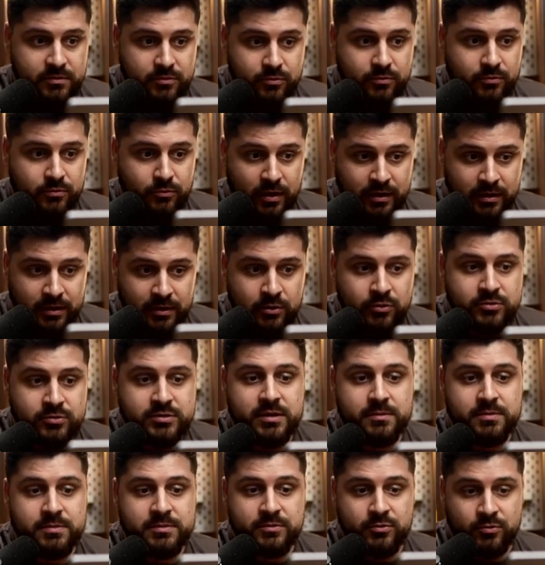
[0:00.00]
to 20 new
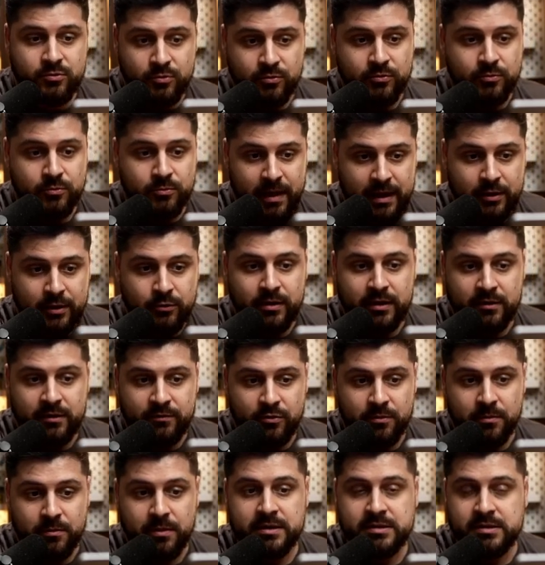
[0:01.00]
subs to make
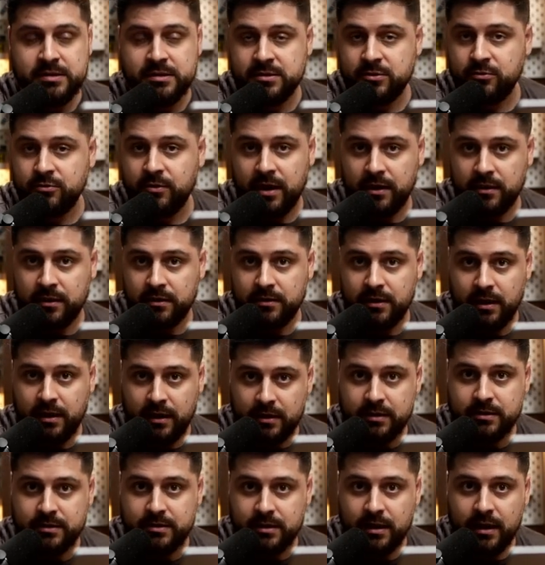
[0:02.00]
24 bucks is great.
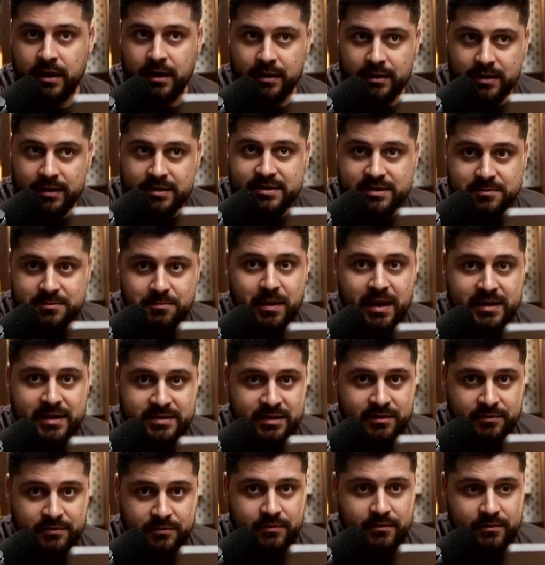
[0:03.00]
Like it, this is
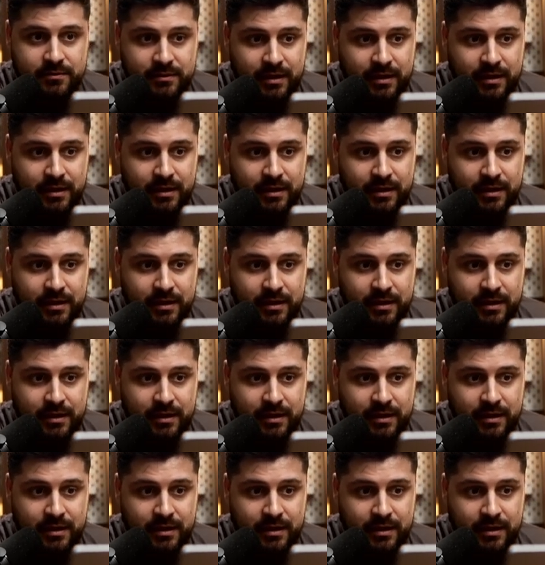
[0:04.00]
passive.